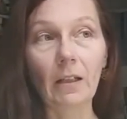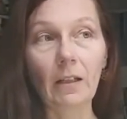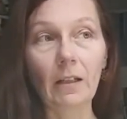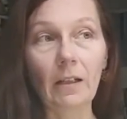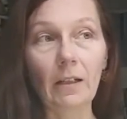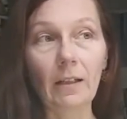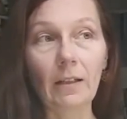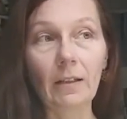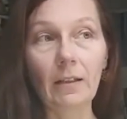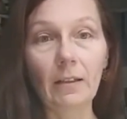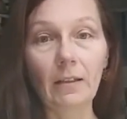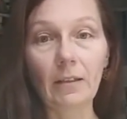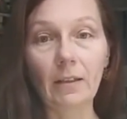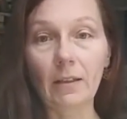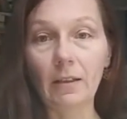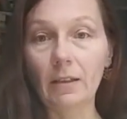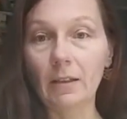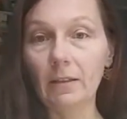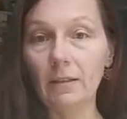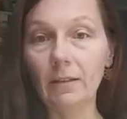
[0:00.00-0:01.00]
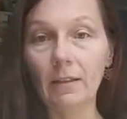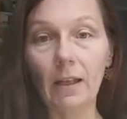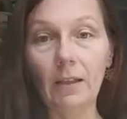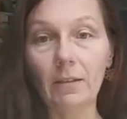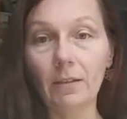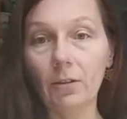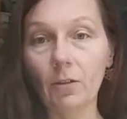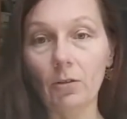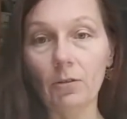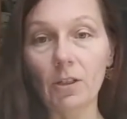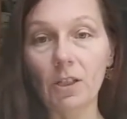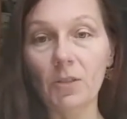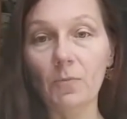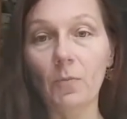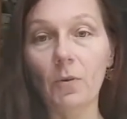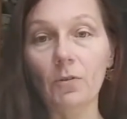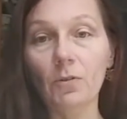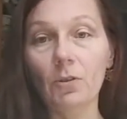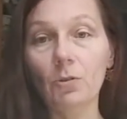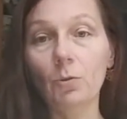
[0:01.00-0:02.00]
and that
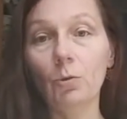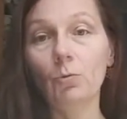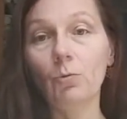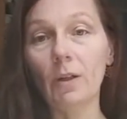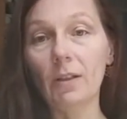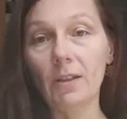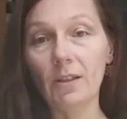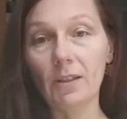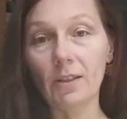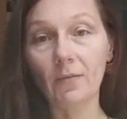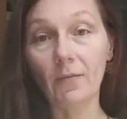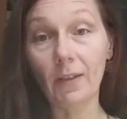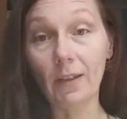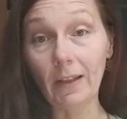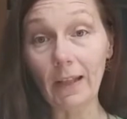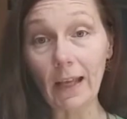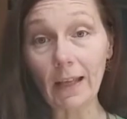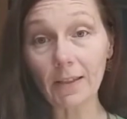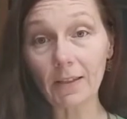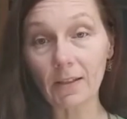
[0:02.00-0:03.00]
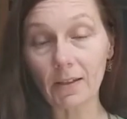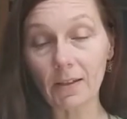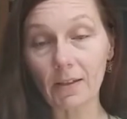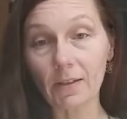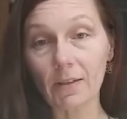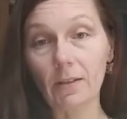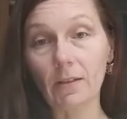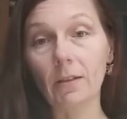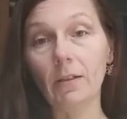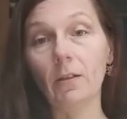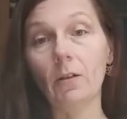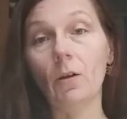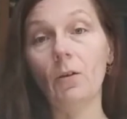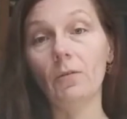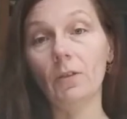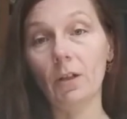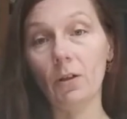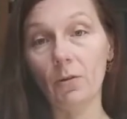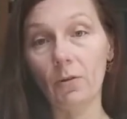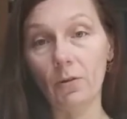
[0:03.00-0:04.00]
corresponds to 27 lessons
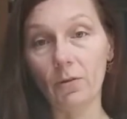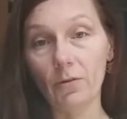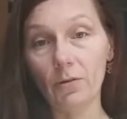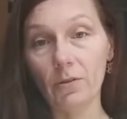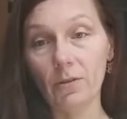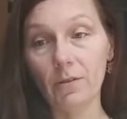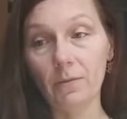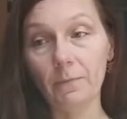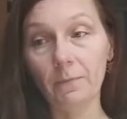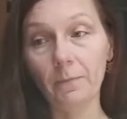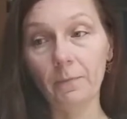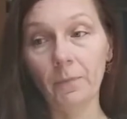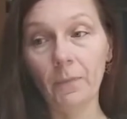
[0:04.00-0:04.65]
of the course.